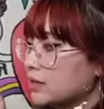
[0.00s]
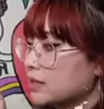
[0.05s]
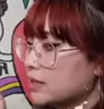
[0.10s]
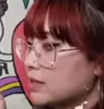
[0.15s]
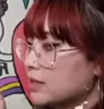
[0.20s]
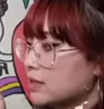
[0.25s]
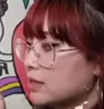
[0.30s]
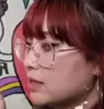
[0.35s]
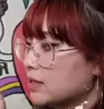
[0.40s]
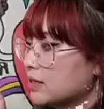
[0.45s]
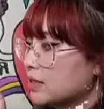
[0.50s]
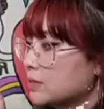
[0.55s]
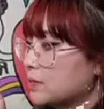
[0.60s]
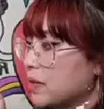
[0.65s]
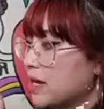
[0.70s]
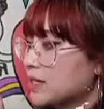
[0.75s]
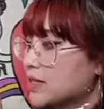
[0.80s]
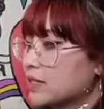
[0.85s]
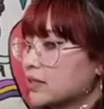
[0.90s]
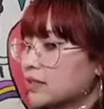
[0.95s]
is
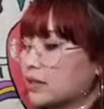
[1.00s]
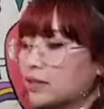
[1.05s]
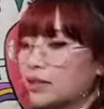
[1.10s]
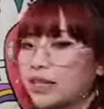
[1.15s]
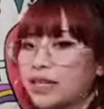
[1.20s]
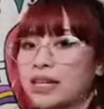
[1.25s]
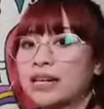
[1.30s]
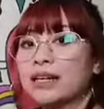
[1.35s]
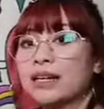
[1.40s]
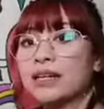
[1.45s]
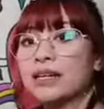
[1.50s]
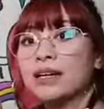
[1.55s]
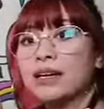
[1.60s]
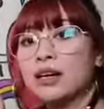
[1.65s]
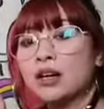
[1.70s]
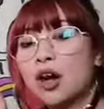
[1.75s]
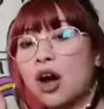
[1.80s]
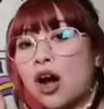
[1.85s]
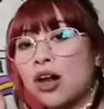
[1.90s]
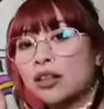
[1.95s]
basically
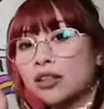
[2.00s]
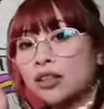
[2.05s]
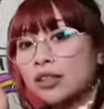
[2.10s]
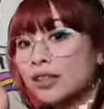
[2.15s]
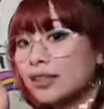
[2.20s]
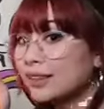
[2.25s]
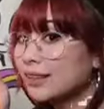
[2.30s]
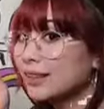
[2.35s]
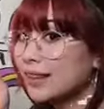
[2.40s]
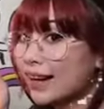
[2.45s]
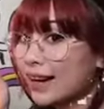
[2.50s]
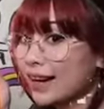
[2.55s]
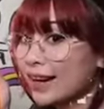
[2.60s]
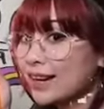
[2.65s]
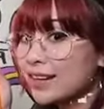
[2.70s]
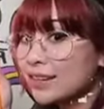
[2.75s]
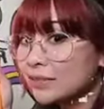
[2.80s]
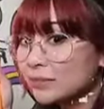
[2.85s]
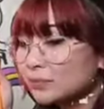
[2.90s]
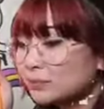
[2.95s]
colored
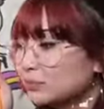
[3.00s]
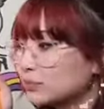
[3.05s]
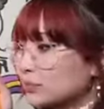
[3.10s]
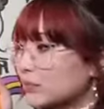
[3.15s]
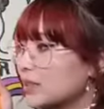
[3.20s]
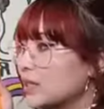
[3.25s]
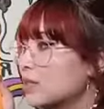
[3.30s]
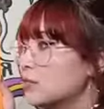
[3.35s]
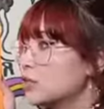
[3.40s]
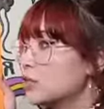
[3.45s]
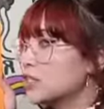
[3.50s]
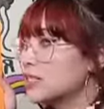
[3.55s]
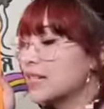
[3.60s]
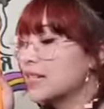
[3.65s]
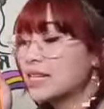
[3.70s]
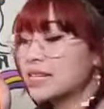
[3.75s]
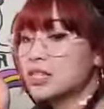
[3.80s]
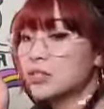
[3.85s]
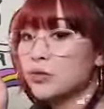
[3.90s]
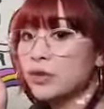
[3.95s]
clay, which is
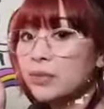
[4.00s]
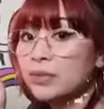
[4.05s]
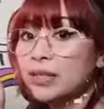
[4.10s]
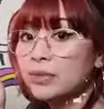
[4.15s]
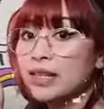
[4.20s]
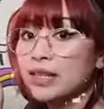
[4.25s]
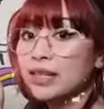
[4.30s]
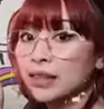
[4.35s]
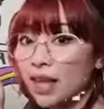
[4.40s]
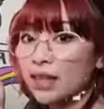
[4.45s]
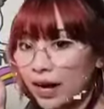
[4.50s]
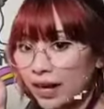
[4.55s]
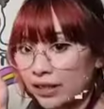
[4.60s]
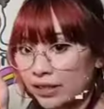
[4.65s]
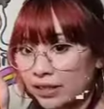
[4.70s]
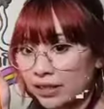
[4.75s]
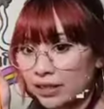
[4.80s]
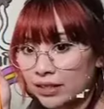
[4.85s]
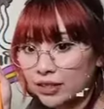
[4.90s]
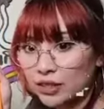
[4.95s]
extremely
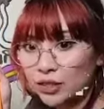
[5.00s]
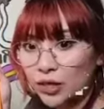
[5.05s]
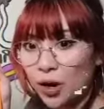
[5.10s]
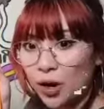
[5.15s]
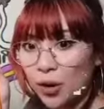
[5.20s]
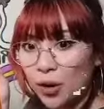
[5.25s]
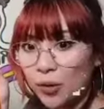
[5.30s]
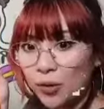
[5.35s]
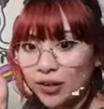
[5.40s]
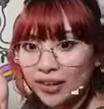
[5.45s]
light. So